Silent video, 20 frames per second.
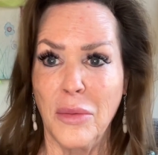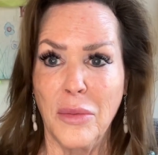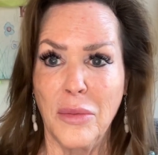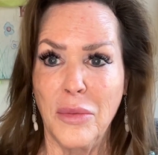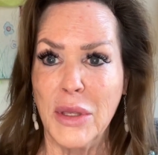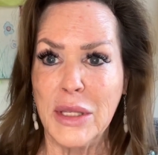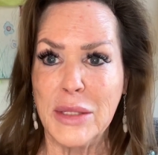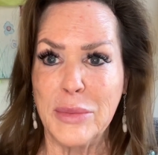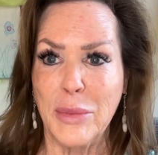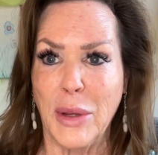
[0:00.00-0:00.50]

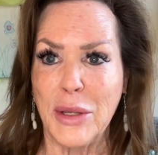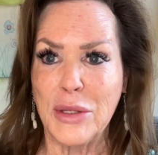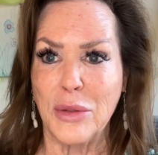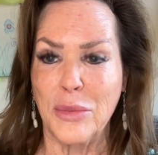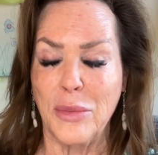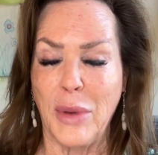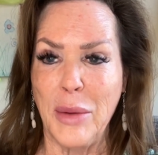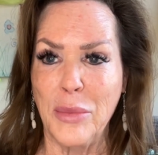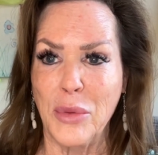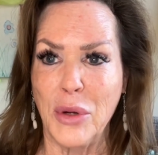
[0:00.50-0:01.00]
this muscle
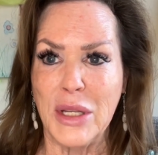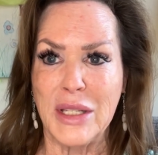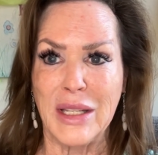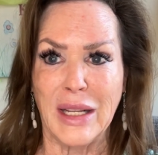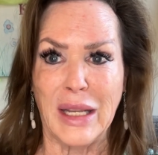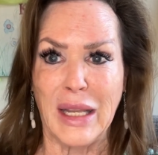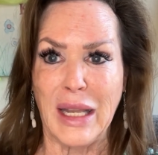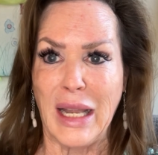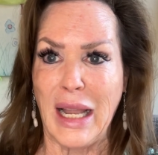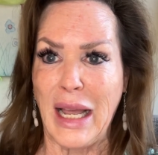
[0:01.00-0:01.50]
memory is a
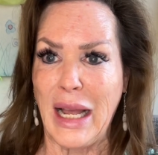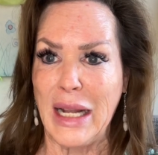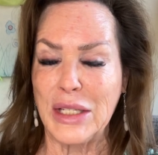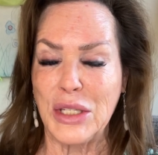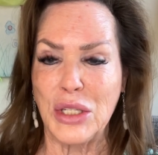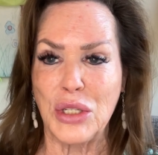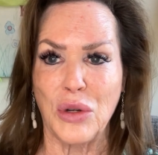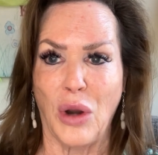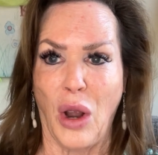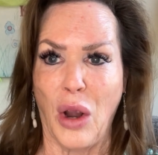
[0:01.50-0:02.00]
lot
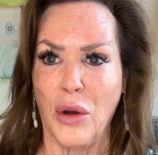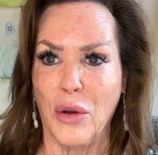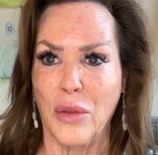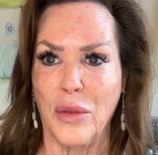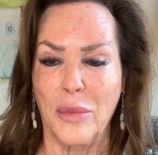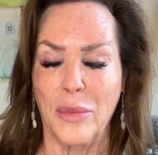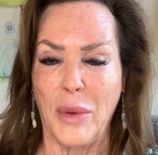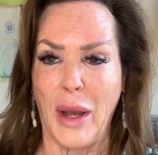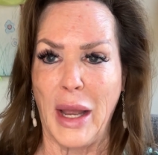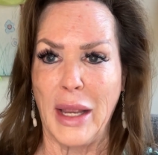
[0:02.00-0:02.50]
stronger
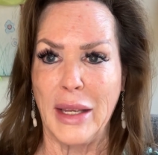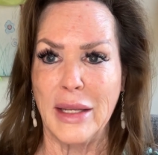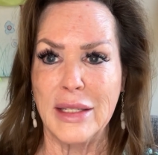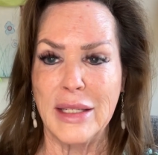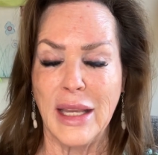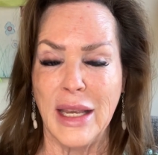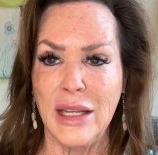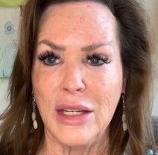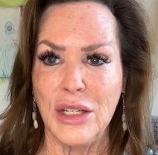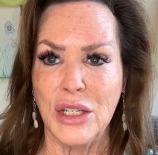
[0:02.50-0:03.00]
than my
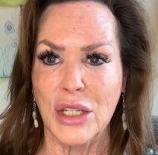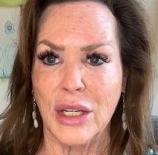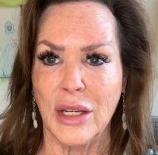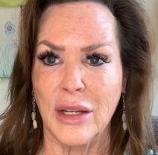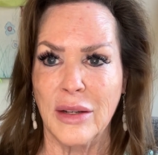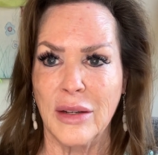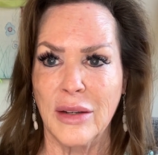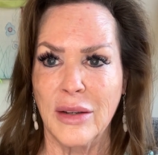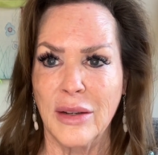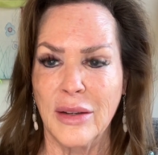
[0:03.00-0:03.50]
intention,
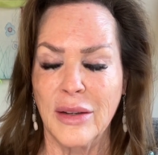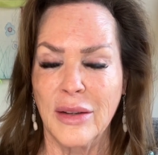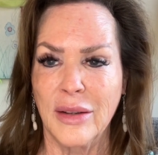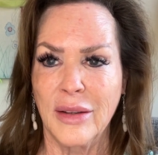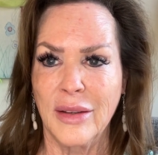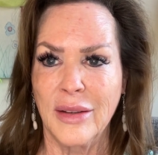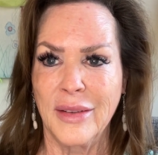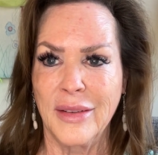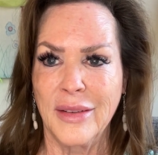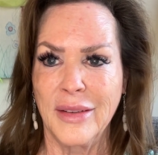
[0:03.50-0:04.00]

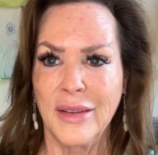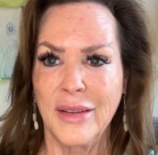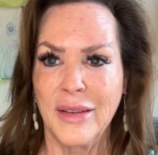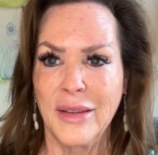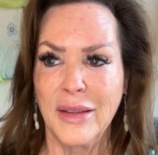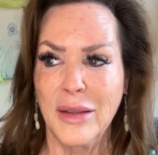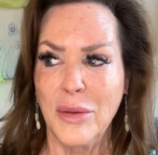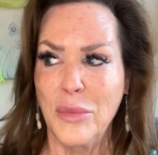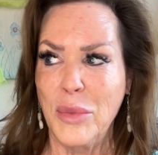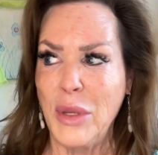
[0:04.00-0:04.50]

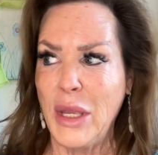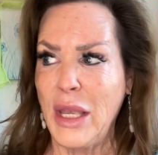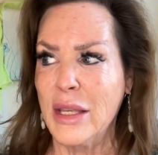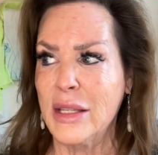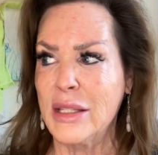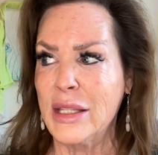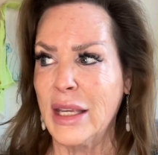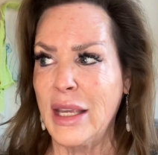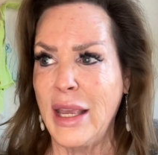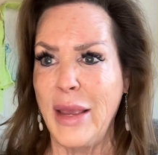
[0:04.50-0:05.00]

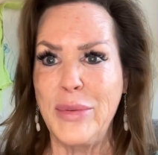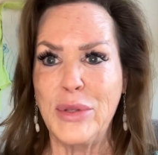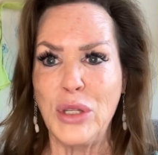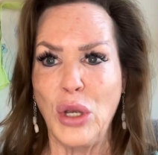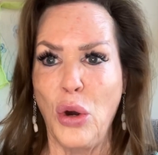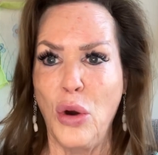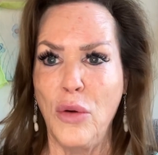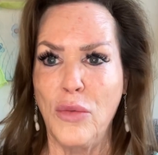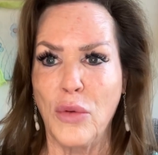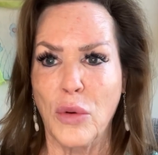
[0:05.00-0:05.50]
because it keeps
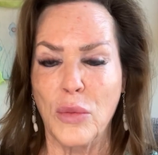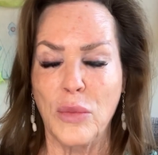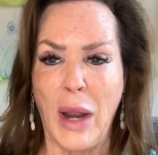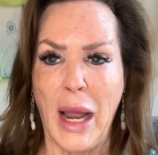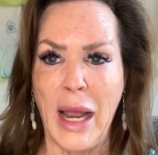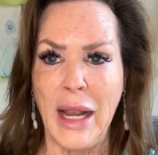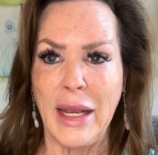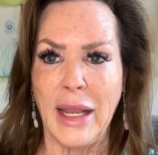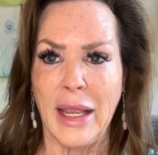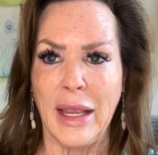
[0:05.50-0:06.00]

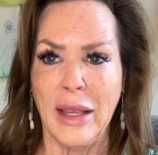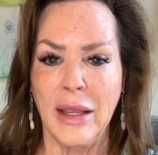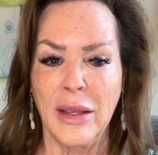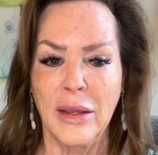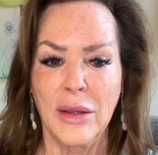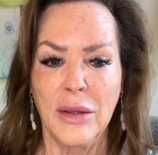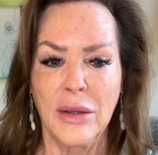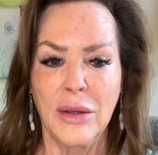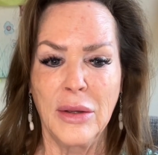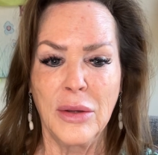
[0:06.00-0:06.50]
overriding
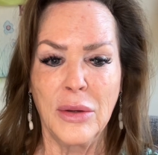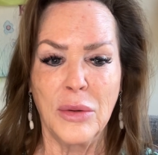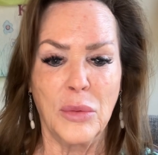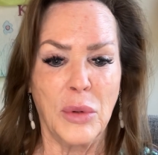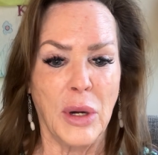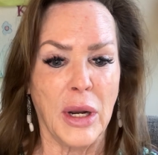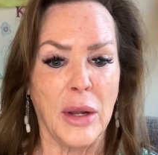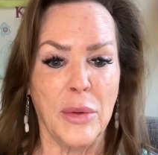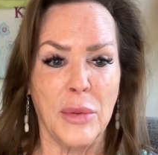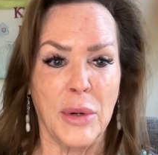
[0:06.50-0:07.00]

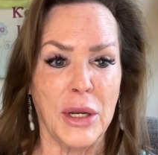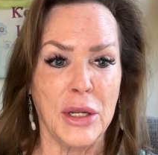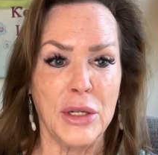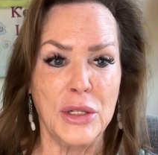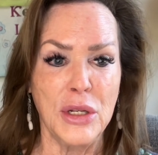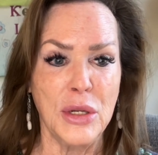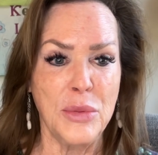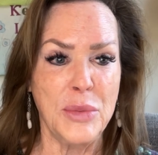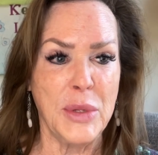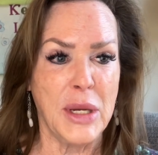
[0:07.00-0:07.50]
what I want to
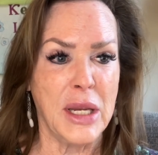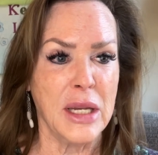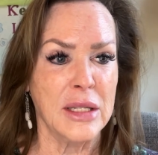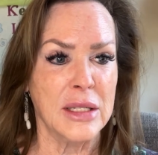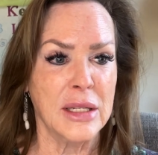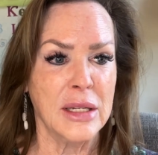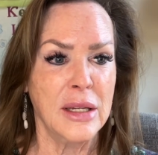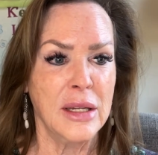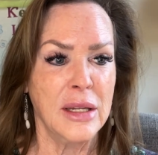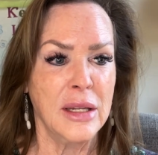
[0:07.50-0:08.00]
do, because
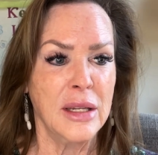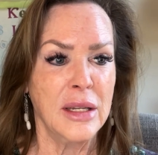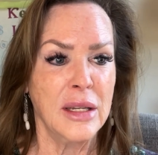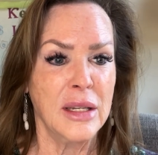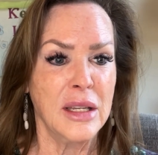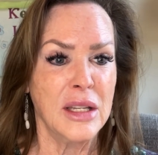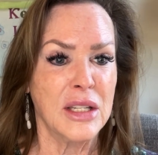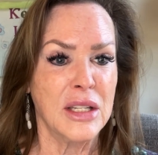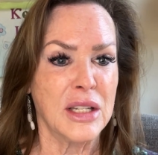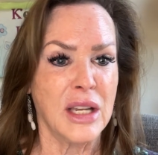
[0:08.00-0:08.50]

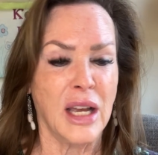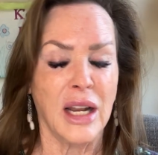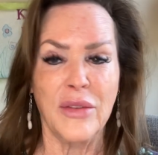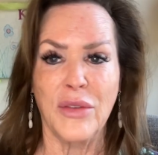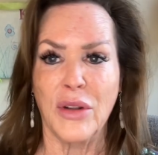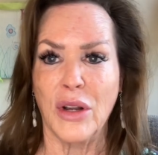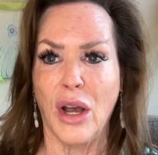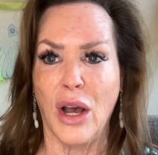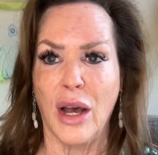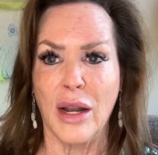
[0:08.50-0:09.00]
it's kind of
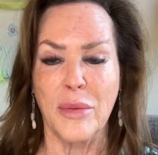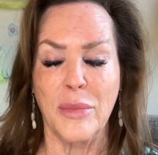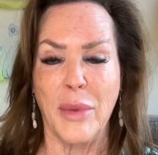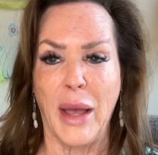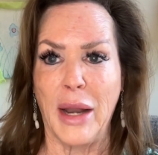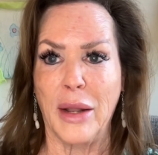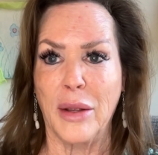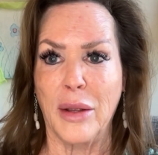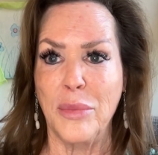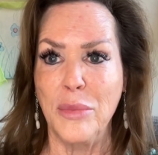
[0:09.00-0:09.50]
an
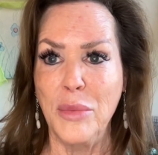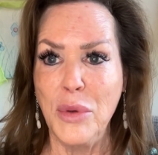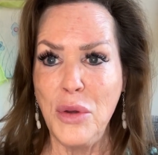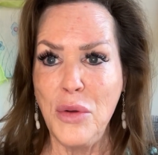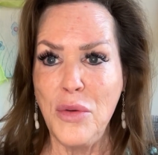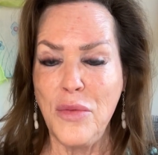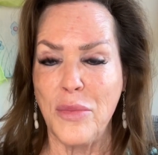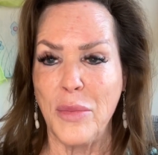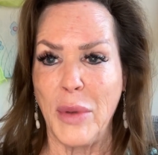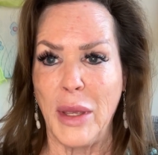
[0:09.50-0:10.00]
automatic
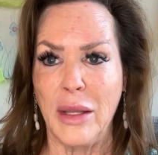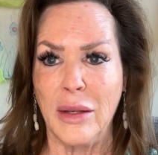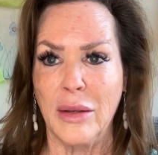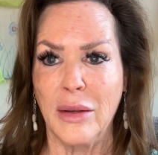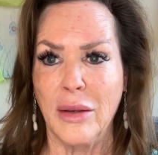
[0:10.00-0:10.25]
movement.